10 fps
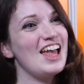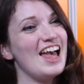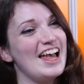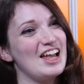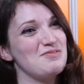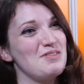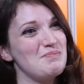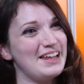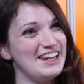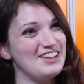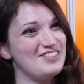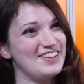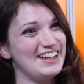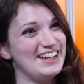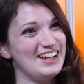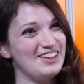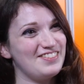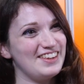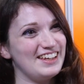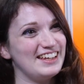many of
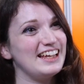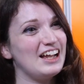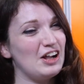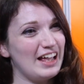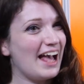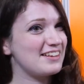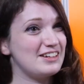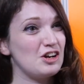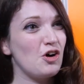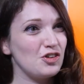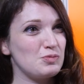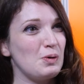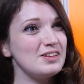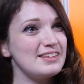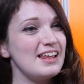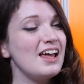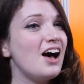the accident hotspots.